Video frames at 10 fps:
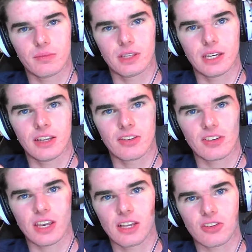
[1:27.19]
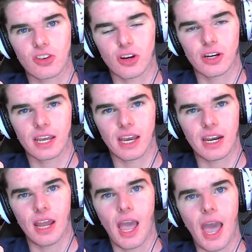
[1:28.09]
It's her again.
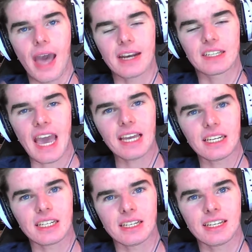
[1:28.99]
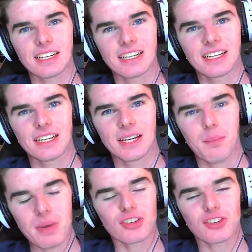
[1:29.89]
And CADEN,
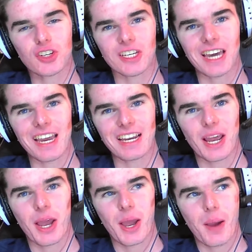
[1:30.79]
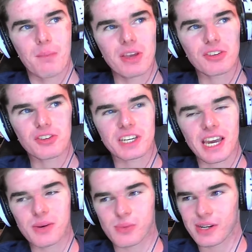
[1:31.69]
Mr.
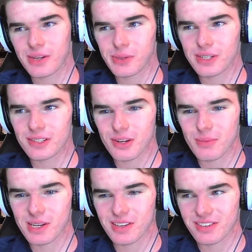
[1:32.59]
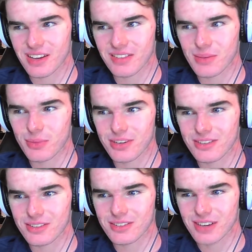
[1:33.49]
CADEN, what did we determine his last name was?
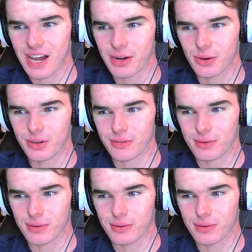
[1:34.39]
I don't even remember.